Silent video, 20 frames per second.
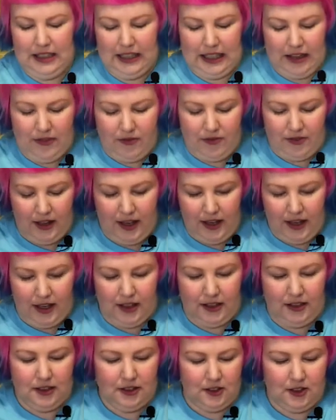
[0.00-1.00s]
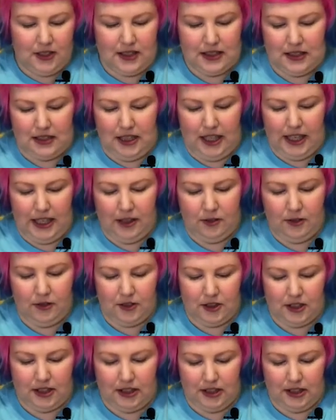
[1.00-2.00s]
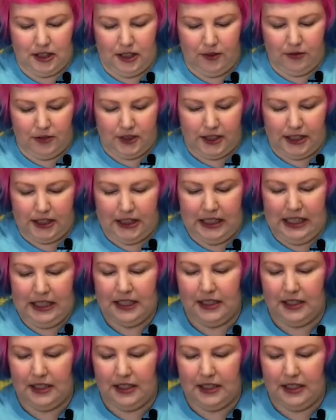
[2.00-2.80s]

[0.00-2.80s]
And then looks like we've got a lovely